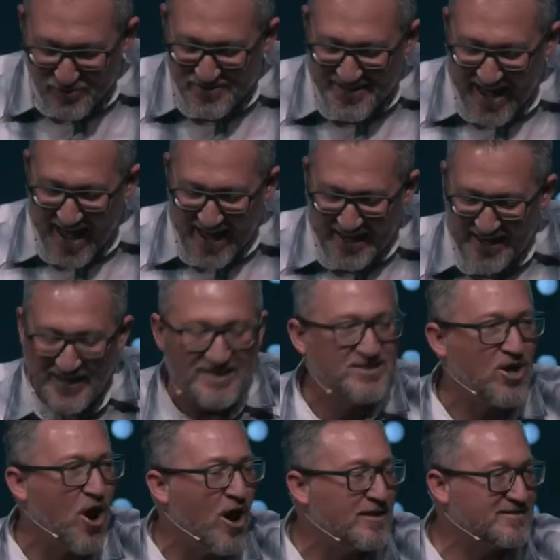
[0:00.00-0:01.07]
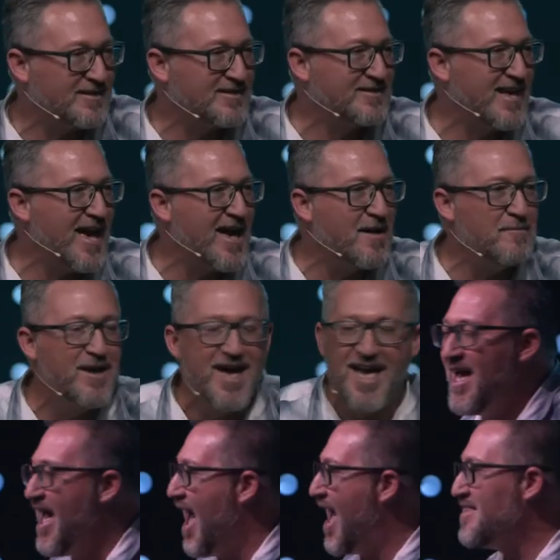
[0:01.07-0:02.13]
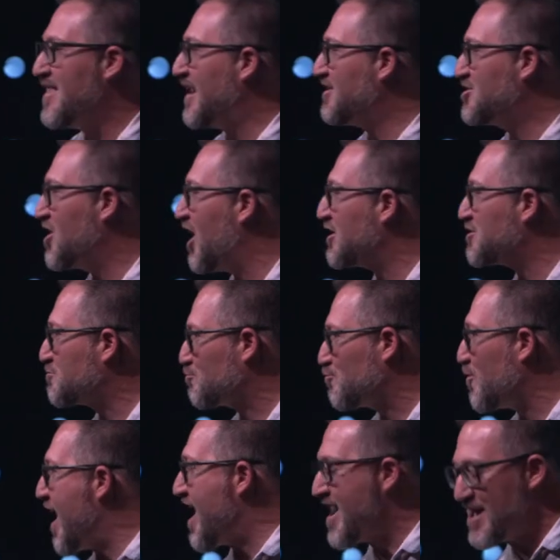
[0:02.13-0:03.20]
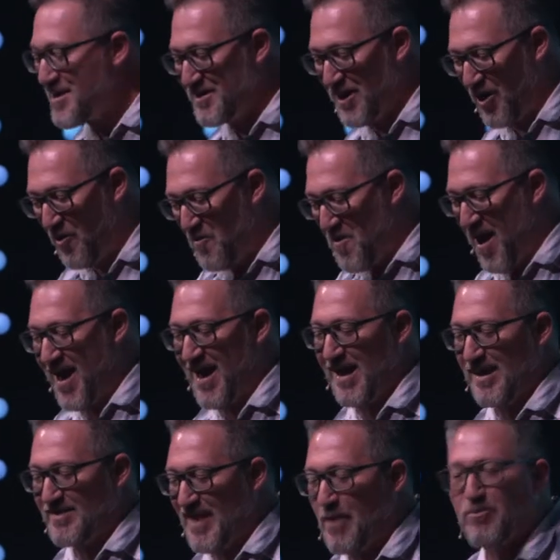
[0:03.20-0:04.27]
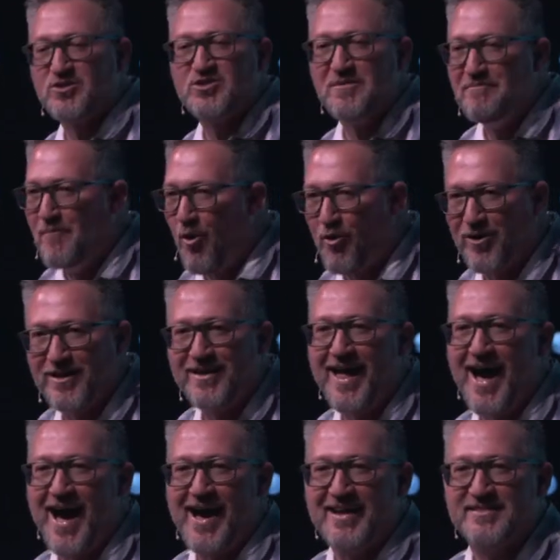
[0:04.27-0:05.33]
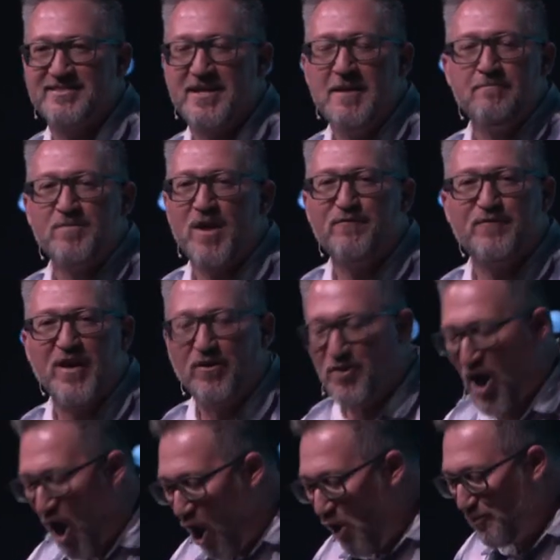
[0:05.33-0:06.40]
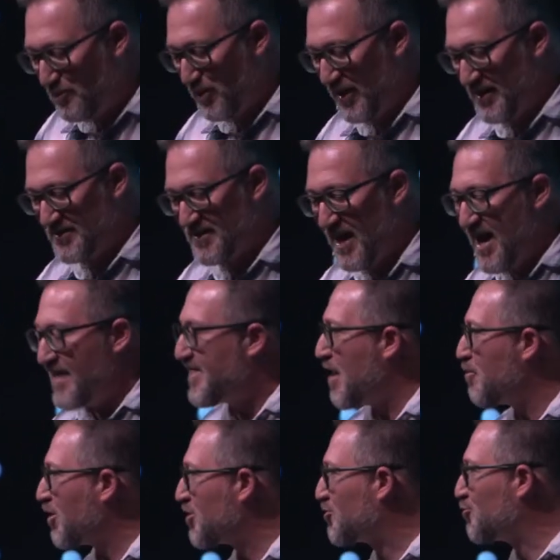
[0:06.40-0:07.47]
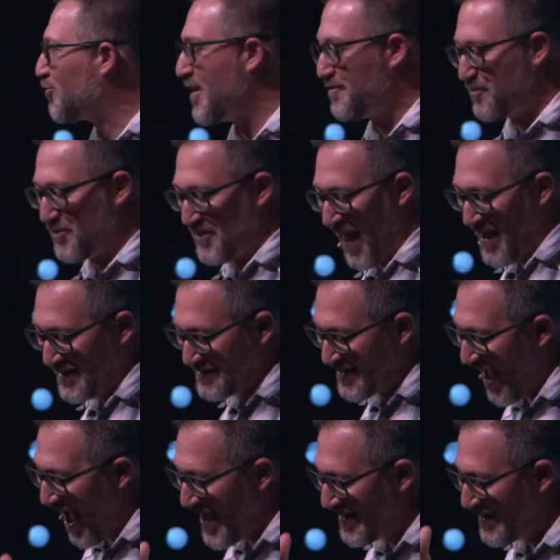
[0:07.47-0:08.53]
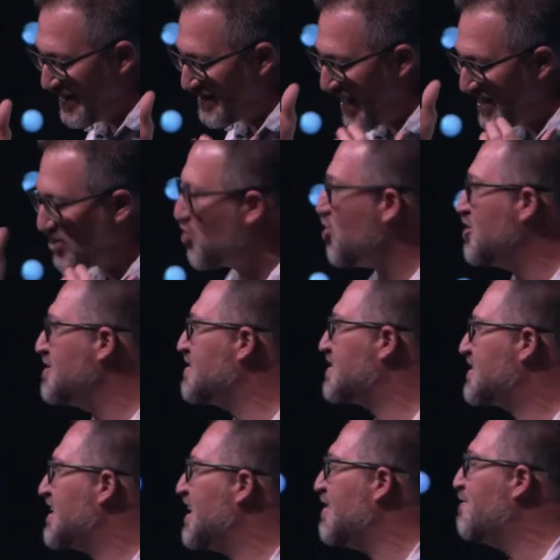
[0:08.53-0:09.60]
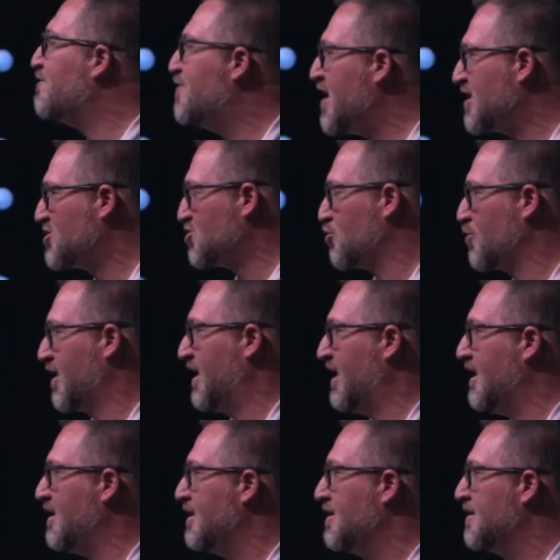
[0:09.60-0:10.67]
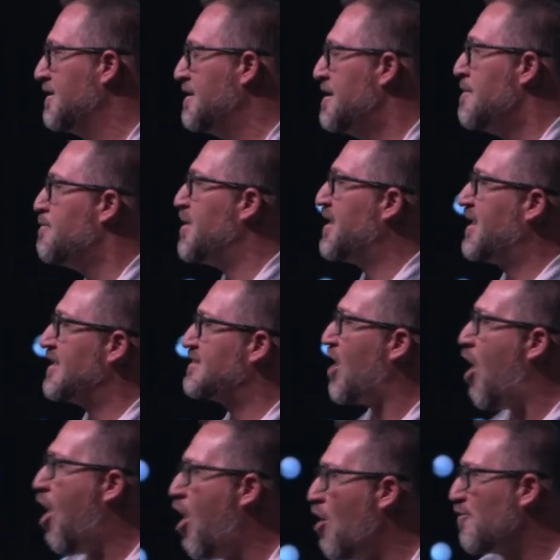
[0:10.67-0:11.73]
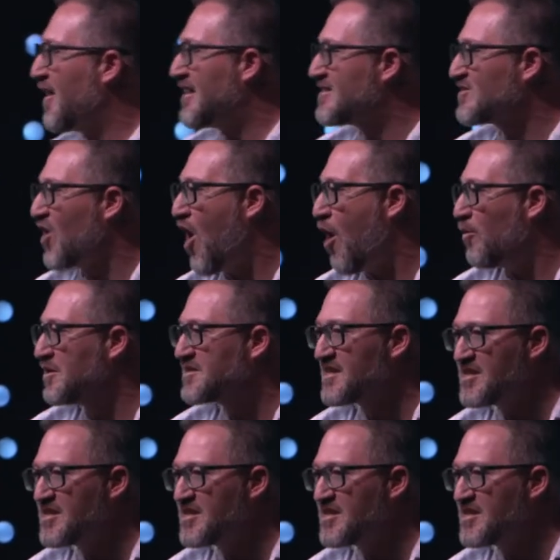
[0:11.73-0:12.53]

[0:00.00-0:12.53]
day, he taunted them, and they just ran away. They were demoralized. They felt hopeless. They were gripped with anxiety. They couldn't see victory because all they saw was the